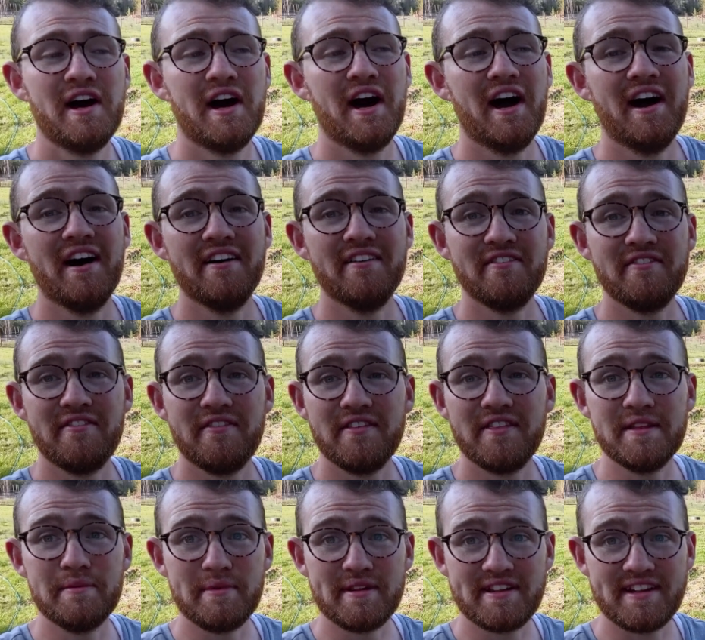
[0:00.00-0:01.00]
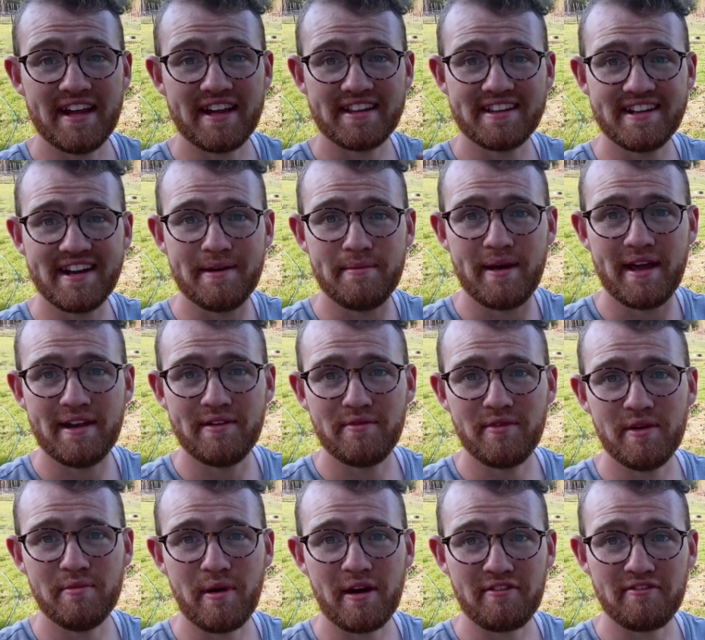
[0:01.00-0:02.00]
of the mistakes that I made
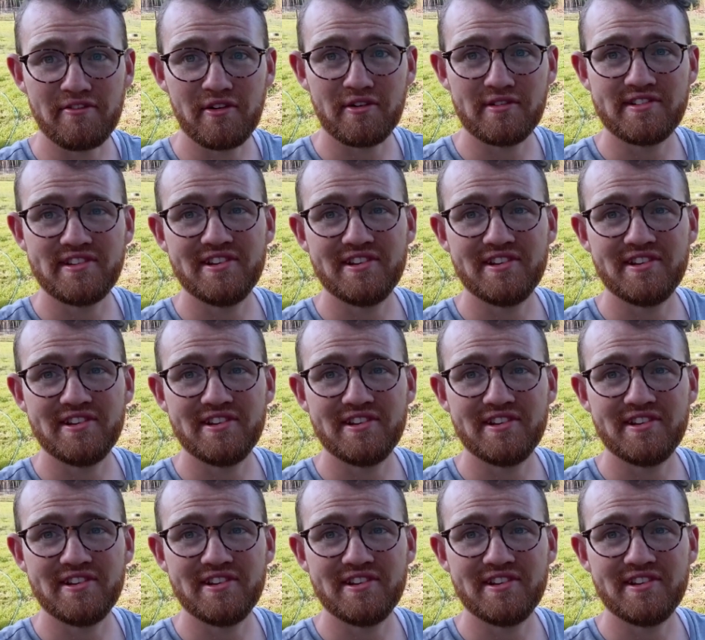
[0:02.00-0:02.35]
in my first